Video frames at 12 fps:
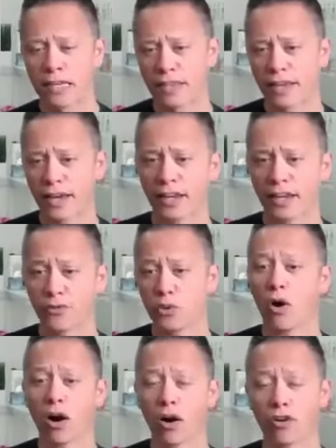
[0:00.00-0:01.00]
that if
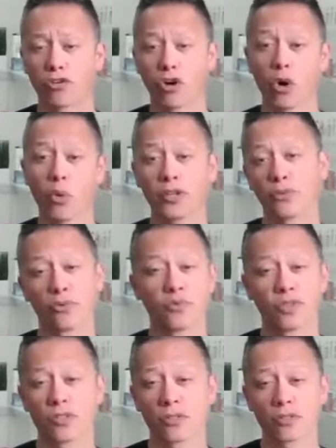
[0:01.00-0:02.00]
you are going to a
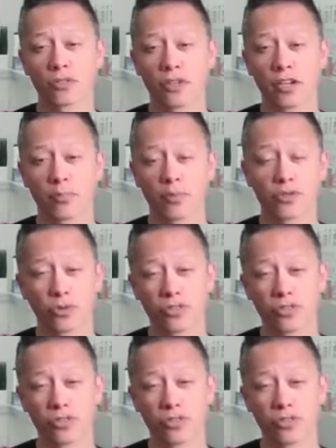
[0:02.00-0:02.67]
physical therapist